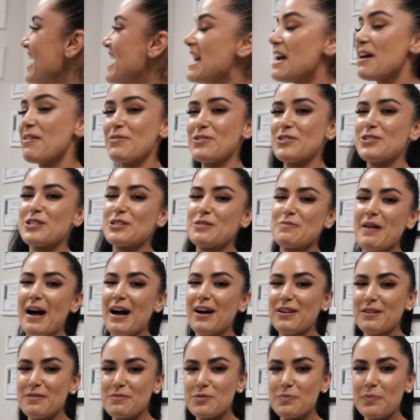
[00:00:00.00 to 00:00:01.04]
It was just
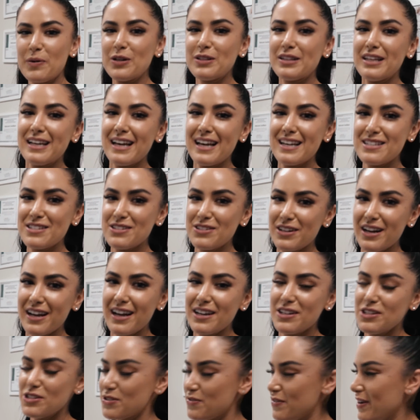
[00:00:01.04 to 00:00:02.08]
Malcolm's birthday yesterday,
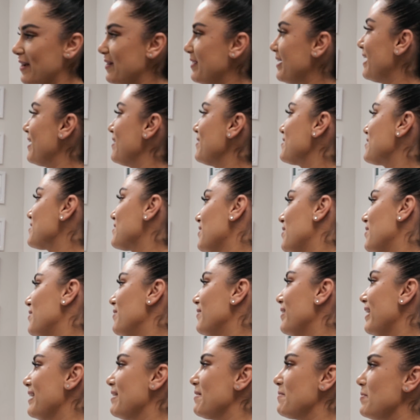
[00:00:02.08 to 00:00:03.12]
I just found out.
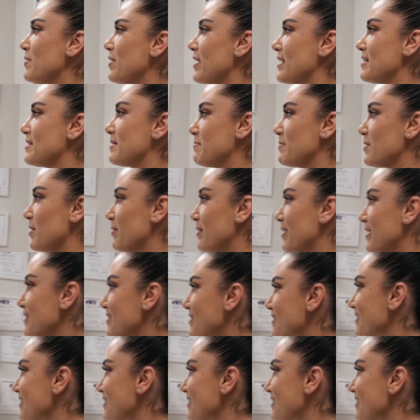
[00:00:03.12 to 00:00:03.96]
So I hope you had some donuts.